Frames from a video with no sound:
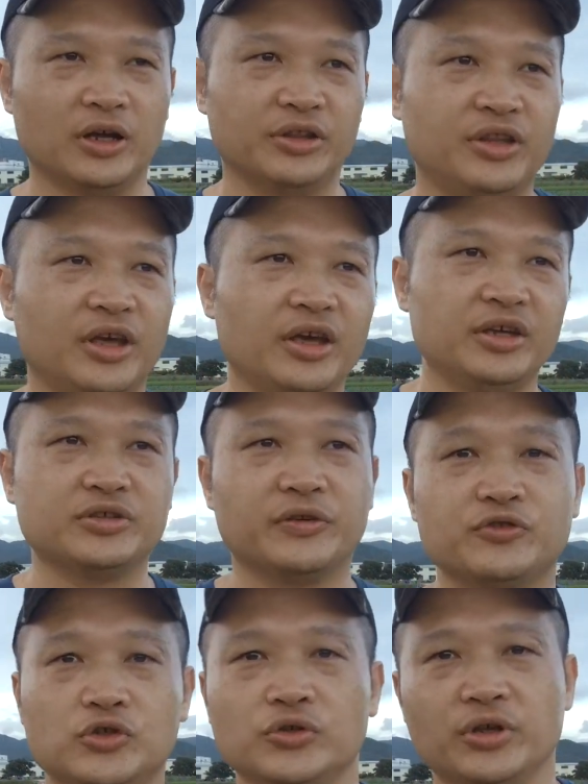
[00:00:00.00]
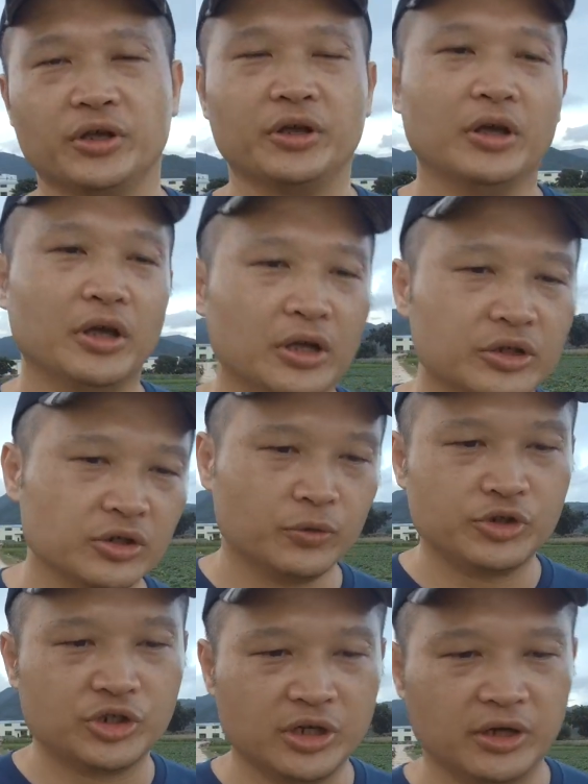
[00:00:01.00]
days of shooting, so
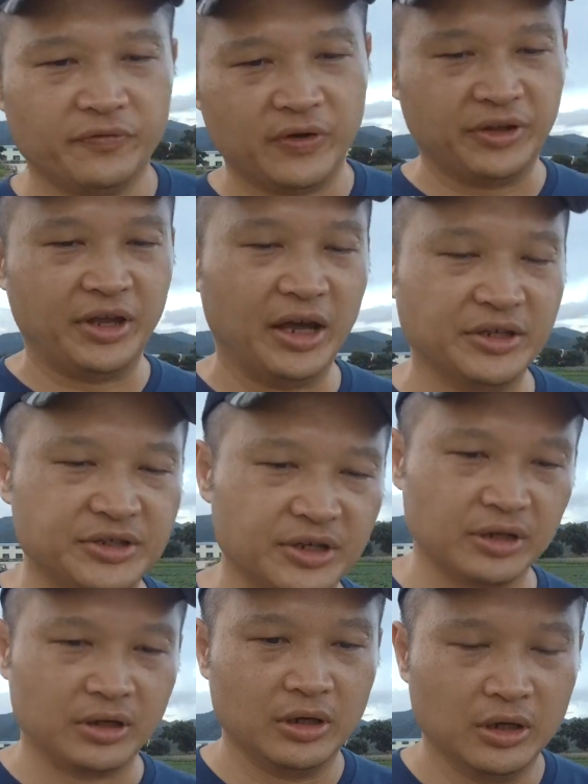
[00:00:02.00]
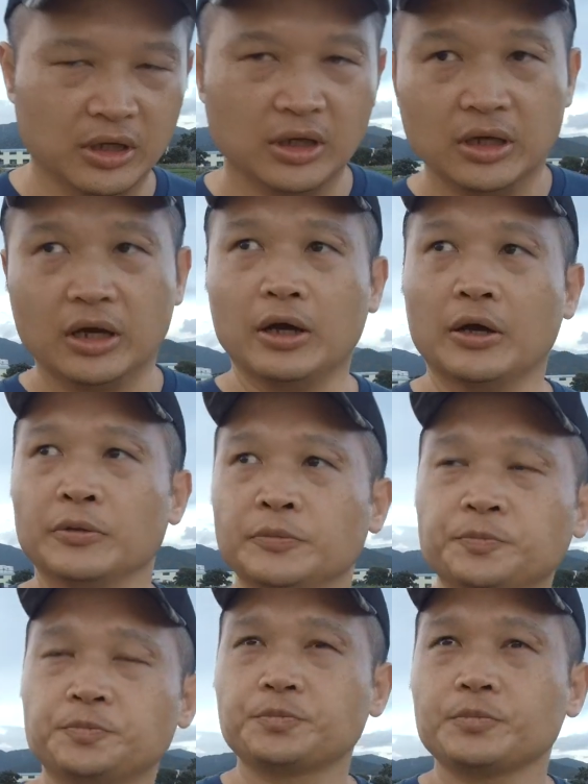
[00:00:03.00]
which is fantastic.
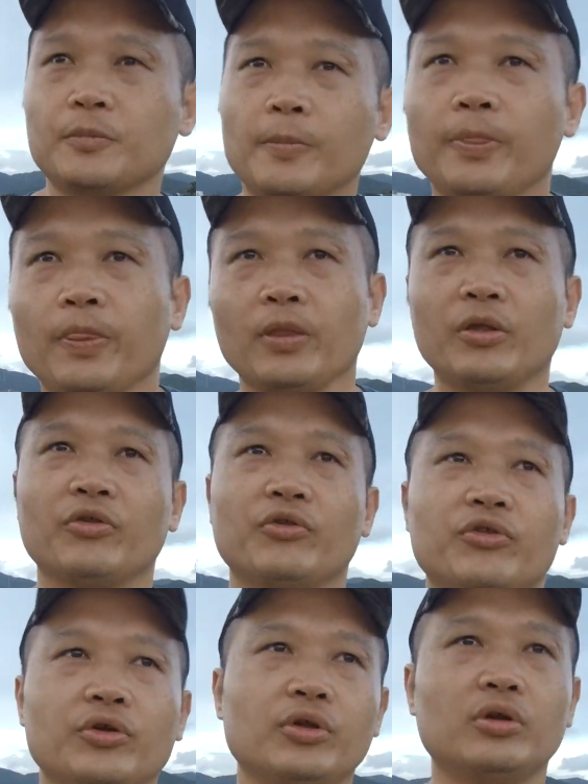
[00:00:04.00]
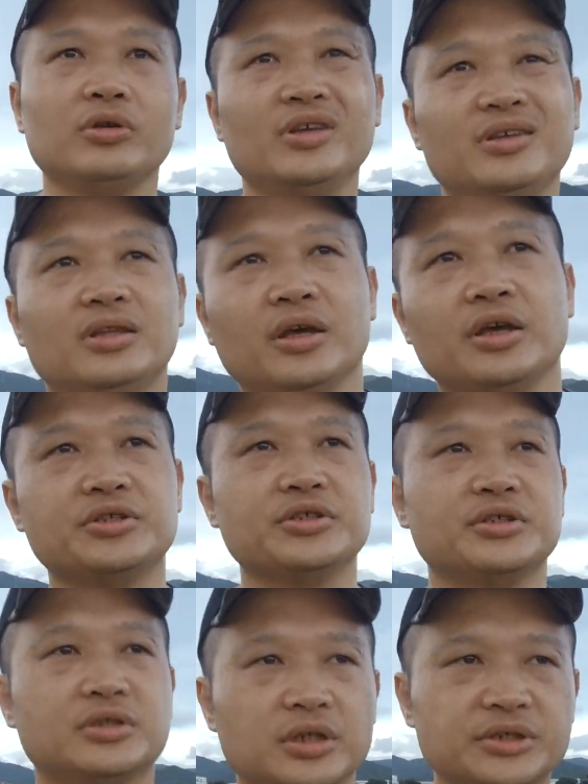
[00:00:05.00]
So the only thing is
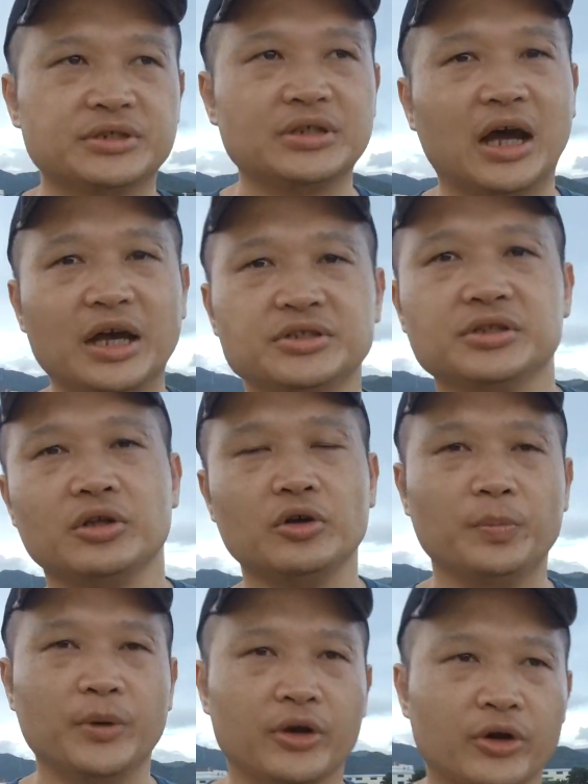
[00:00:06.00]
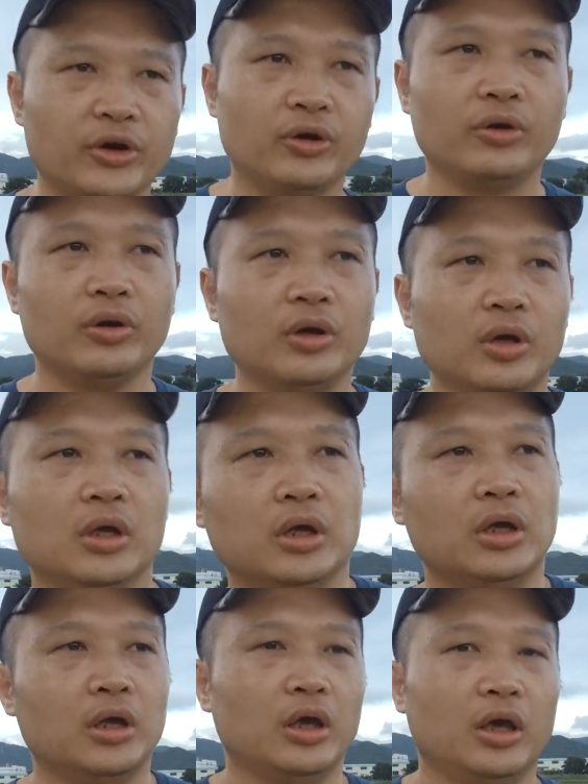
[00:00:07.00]
just the size is a little bigger,
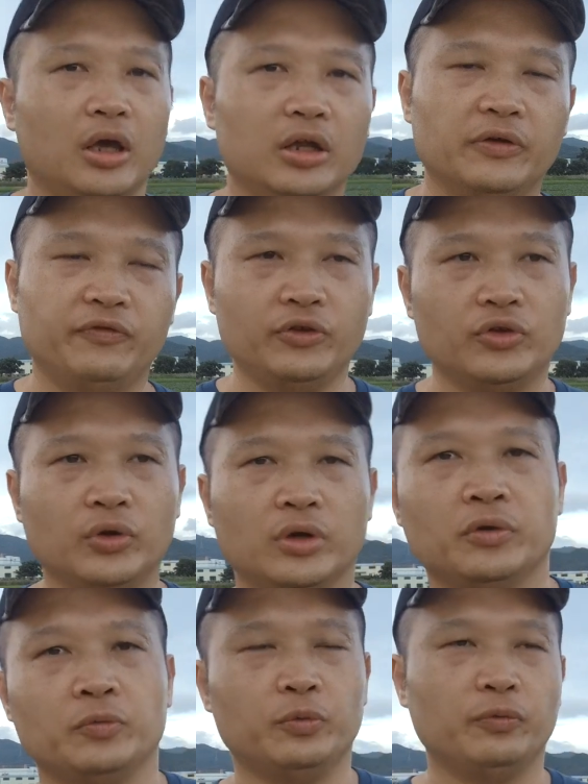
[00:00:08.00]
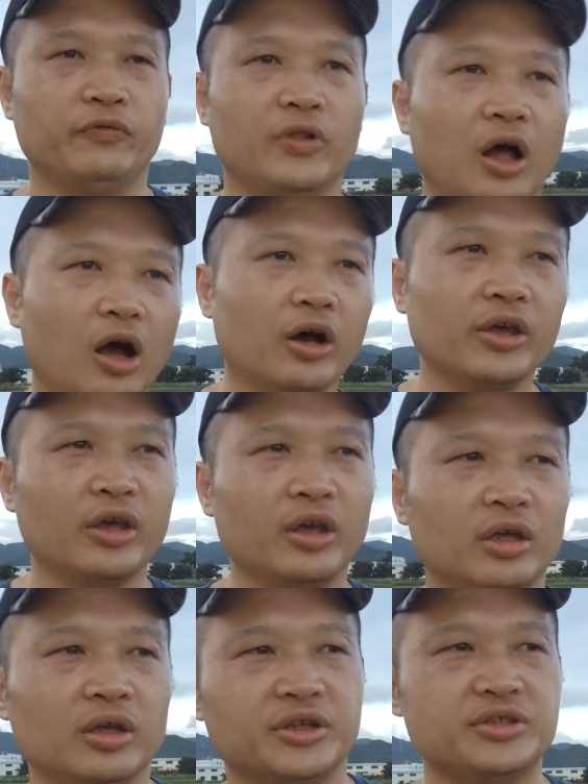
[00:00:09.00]
And if you're doing
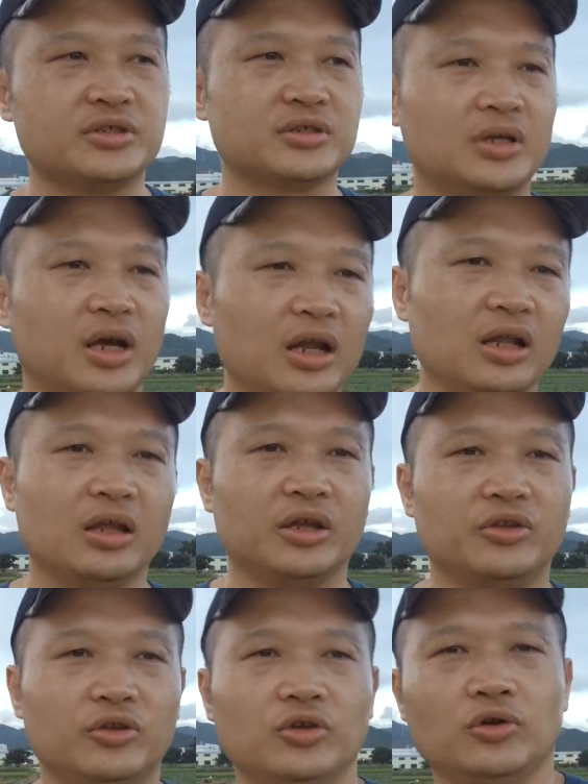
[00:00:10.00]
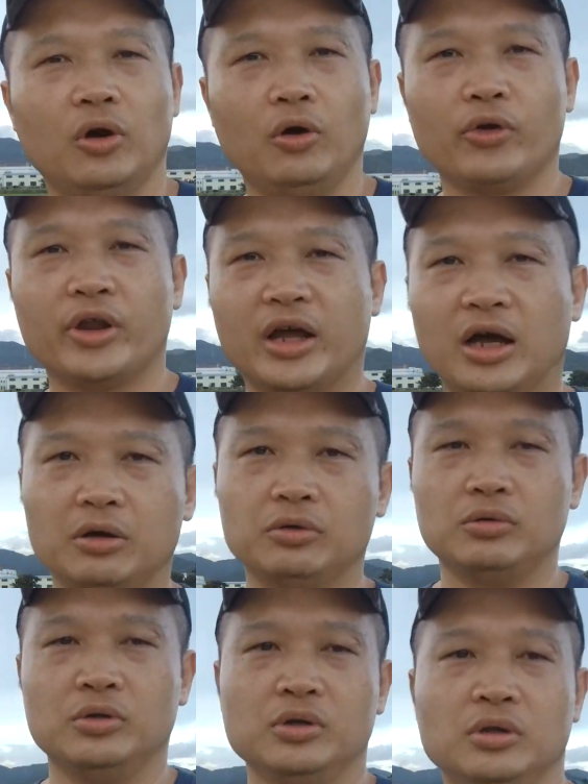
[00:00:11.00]
vlogging, it's kind of like, do you hold it out
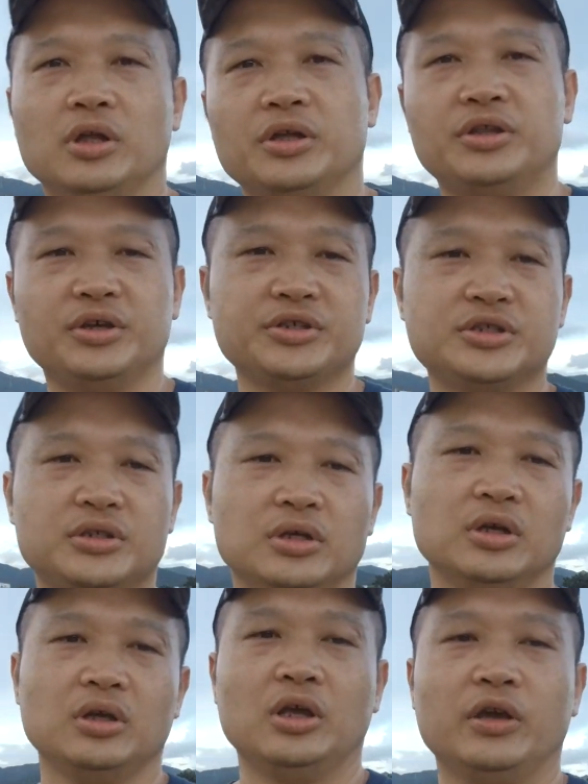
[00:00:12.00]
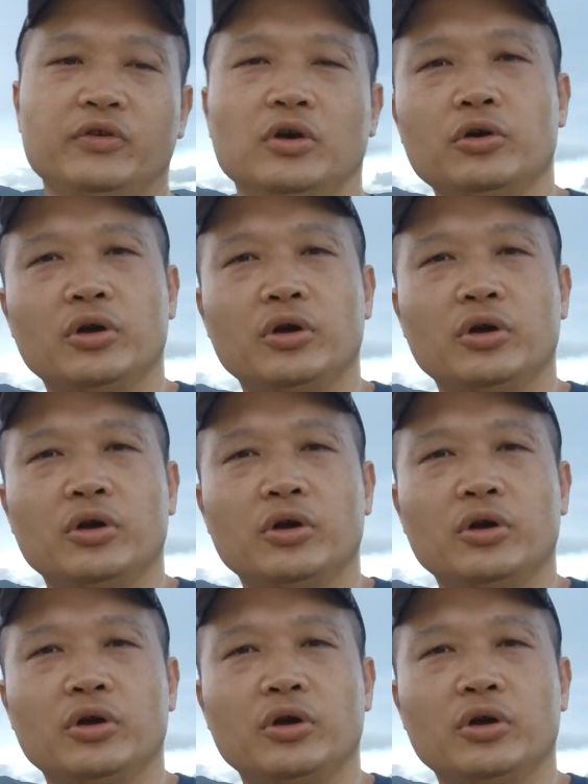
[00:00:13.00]
like this? If you hold it